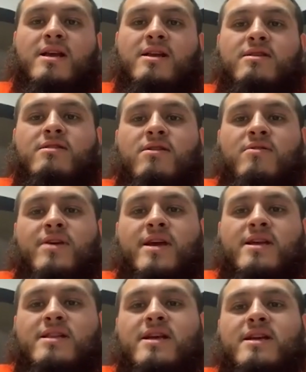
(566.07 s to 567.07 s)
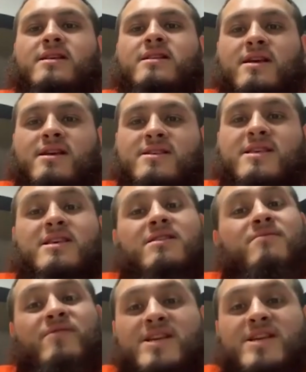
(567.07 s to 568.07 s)
you know, they see
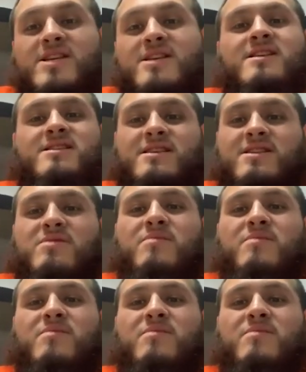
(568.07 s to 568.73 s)
the vision, they see the big